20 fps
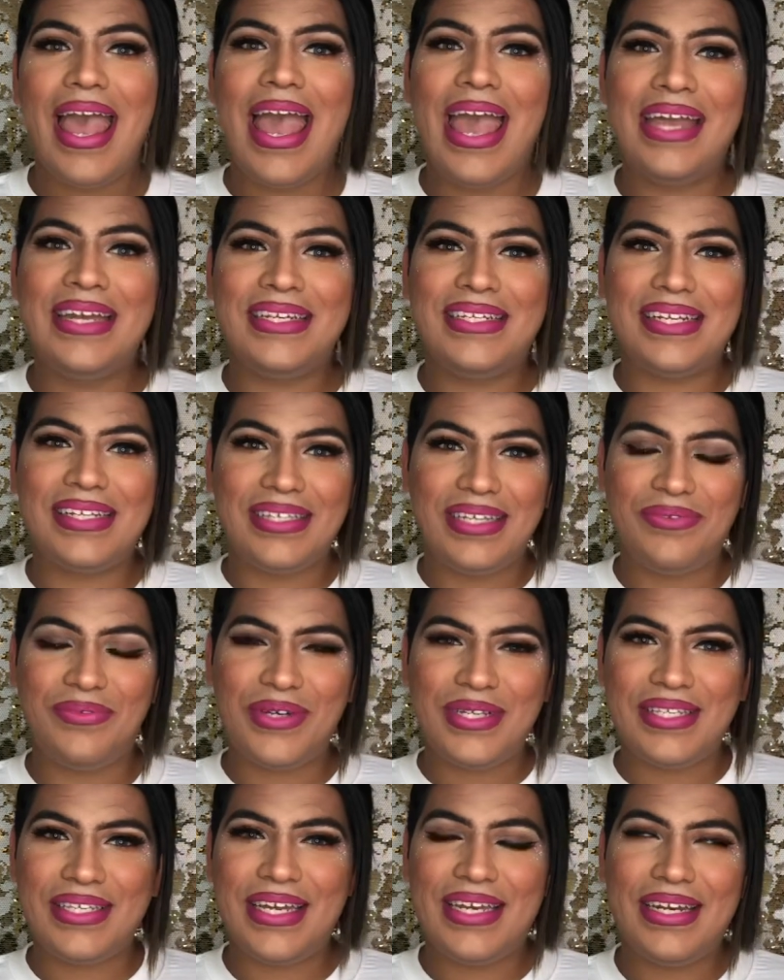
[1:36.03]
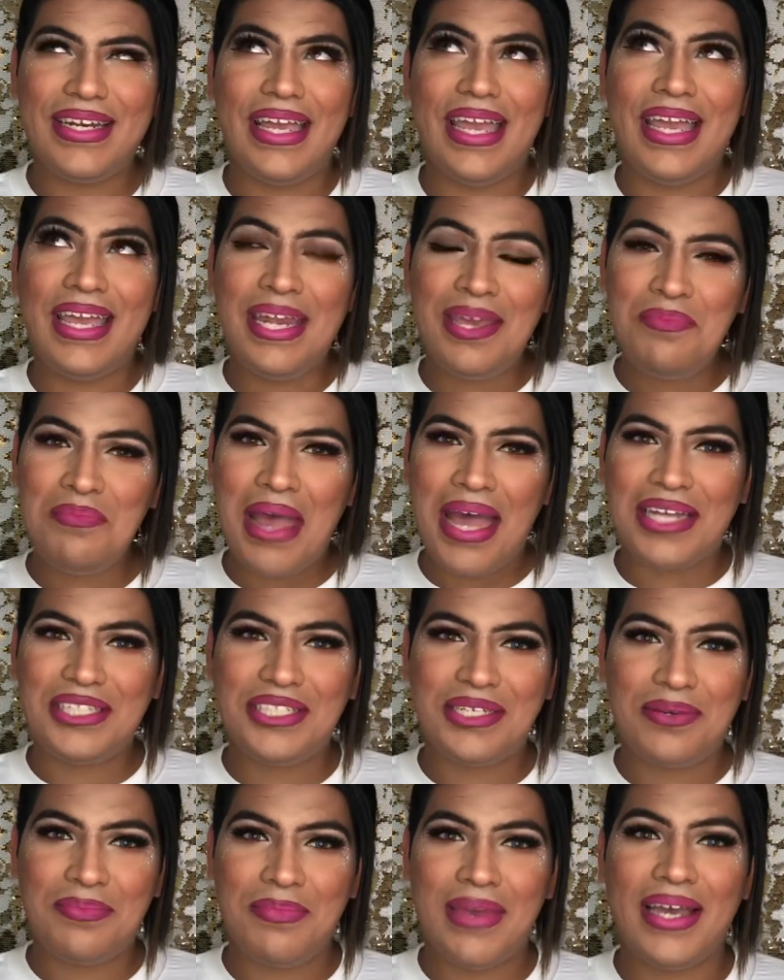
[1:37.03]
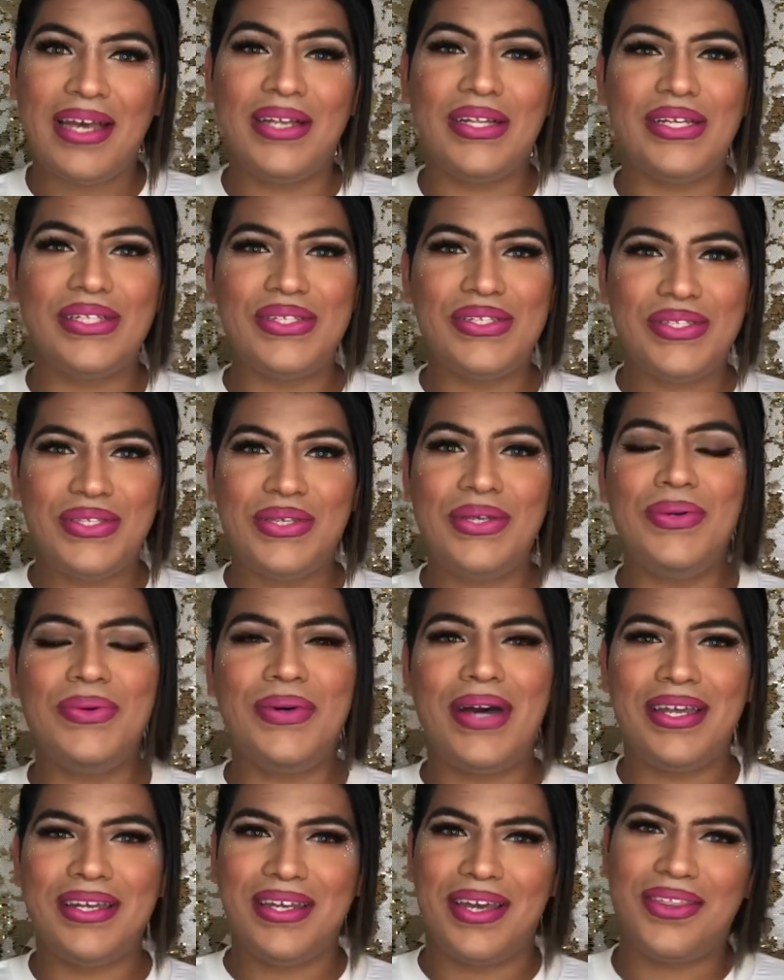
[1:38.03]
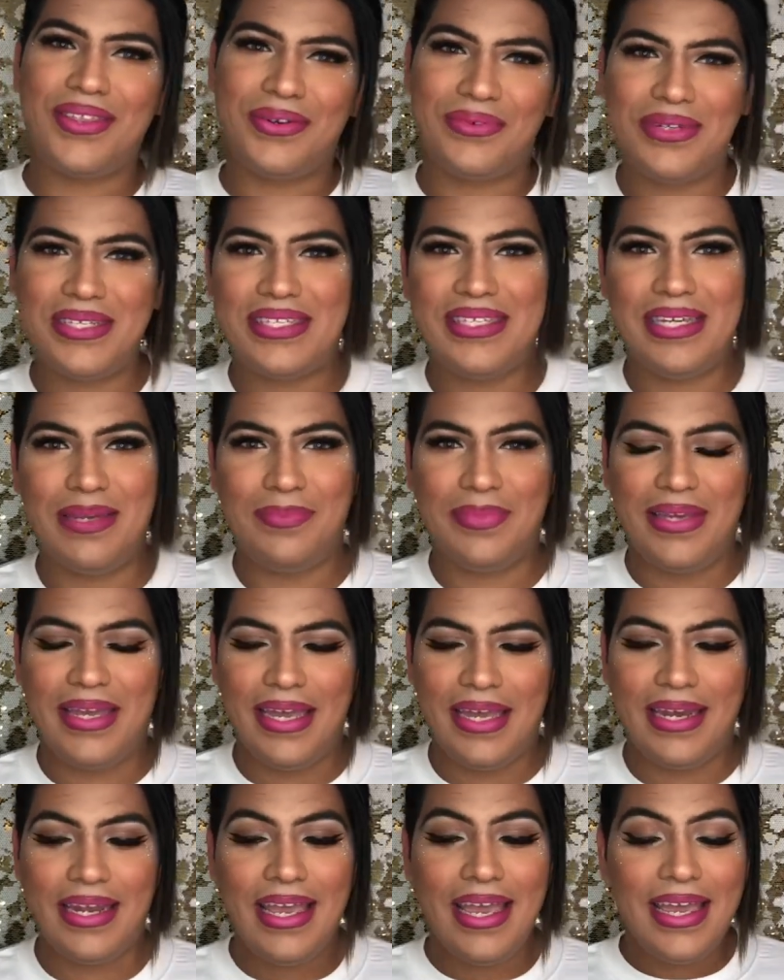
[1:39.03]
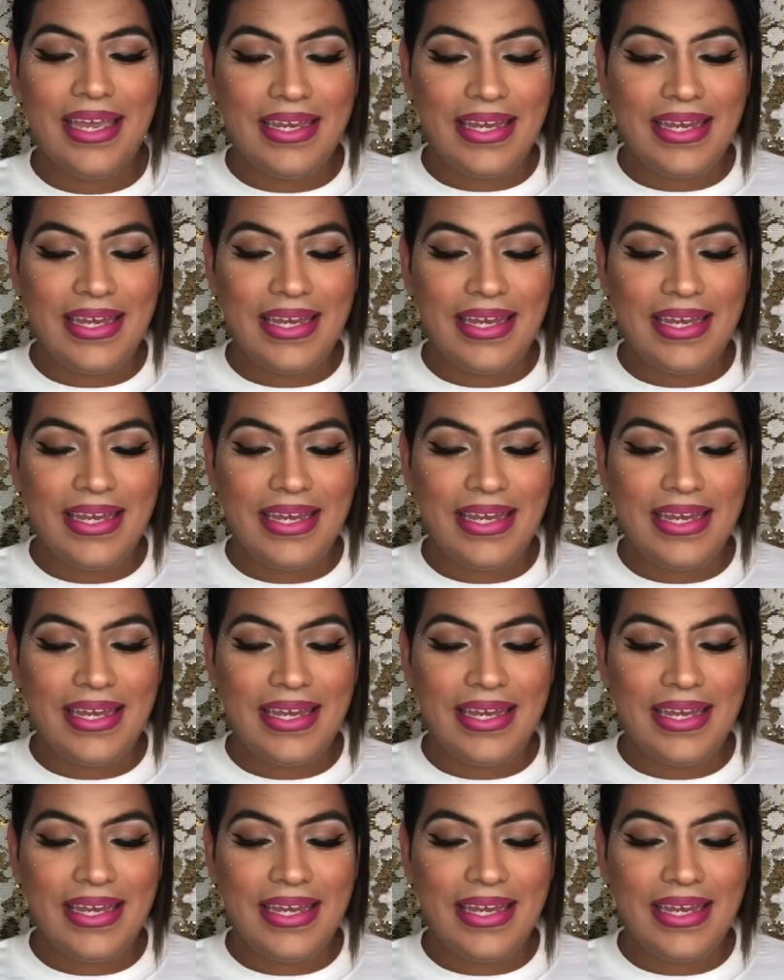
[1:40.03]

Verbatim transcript: and delivers it in a magic mail to another recipient.